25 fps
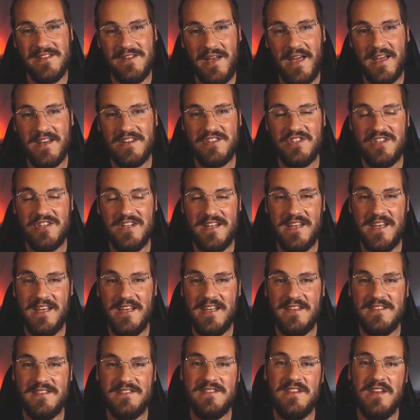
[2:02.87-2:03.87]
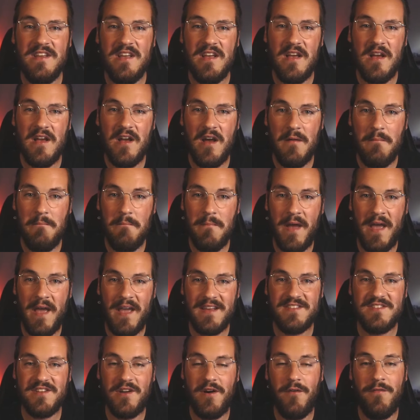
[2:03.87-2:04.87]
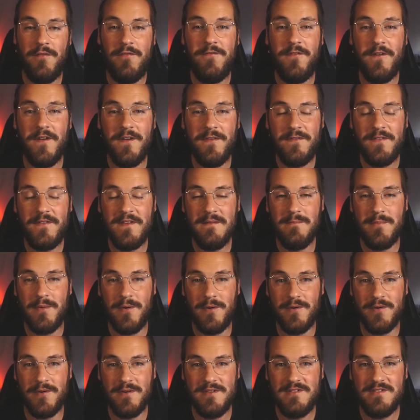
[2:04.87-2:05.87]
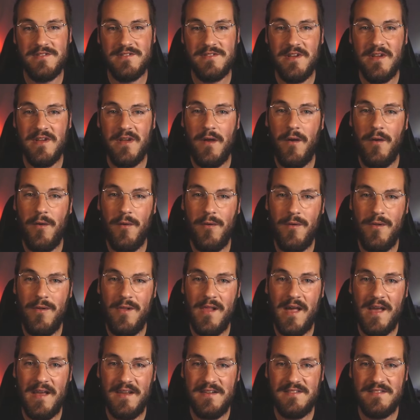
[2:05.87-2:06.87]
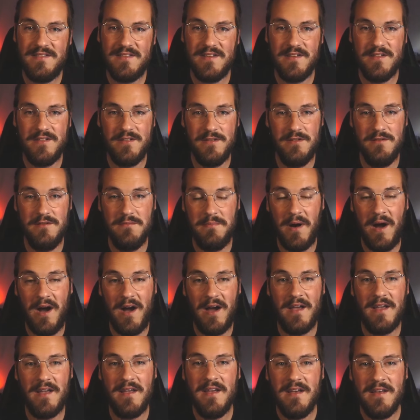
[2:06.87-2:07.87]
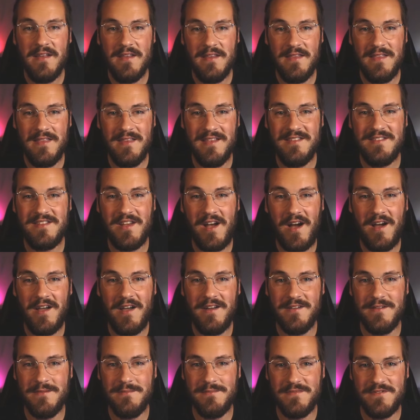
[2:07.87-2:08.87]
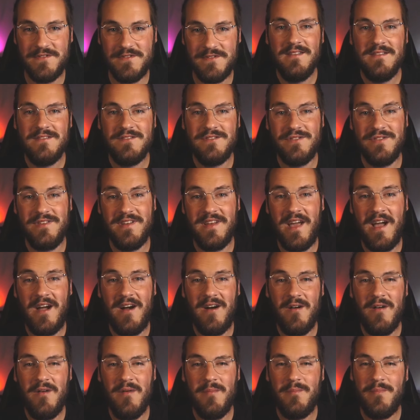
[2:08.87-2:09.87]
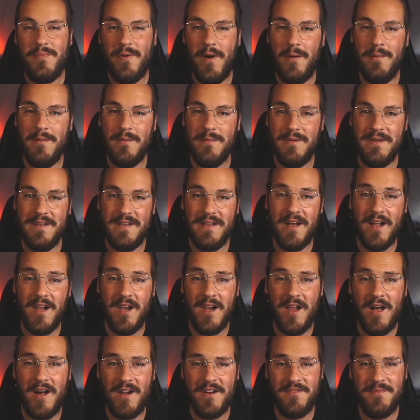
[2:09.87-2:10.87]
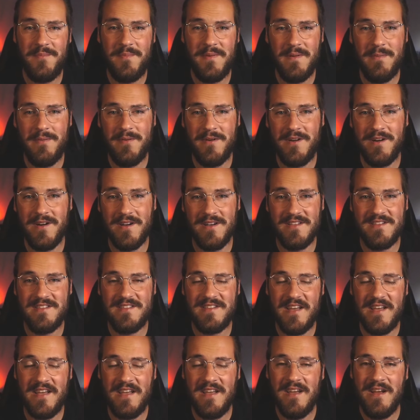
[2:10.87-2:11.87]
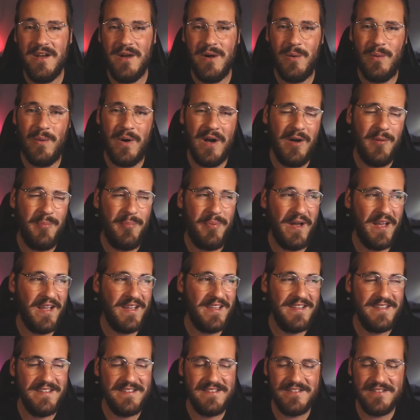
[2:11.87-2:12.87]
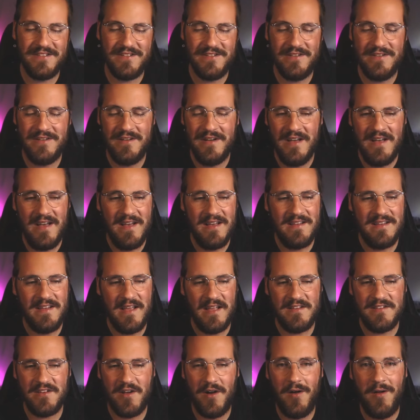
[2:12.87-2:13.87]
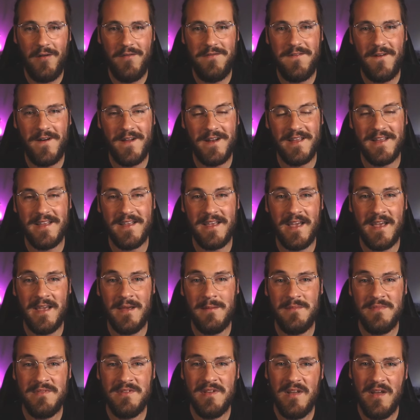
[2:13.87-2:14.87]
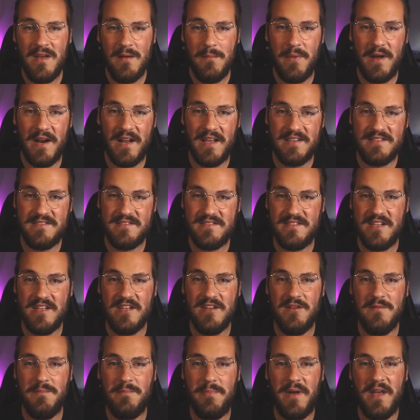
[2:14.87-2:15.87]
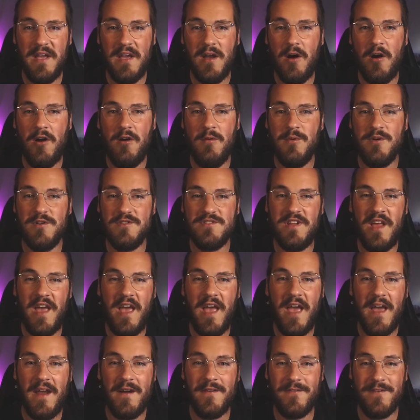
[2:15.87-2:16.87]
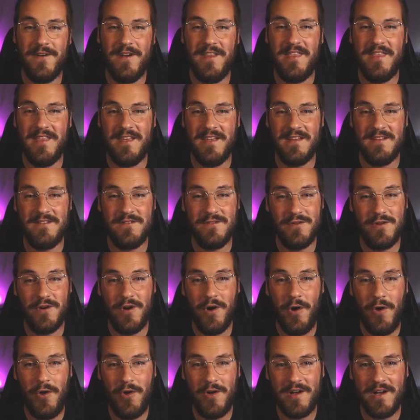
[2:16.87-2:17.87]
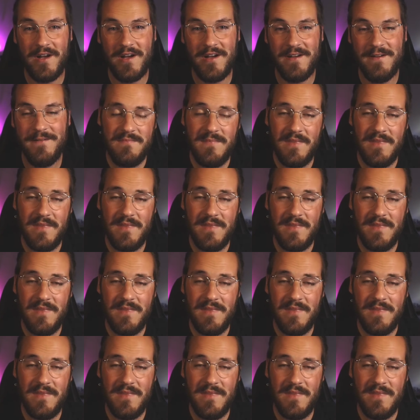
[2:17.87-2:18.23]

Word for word: actually is, a max of fifty boards unless you buy these items. So now probably a lot of people gonna say, well, Pakiezel, that's all fun and games, but I still pay almost everything to Kolka.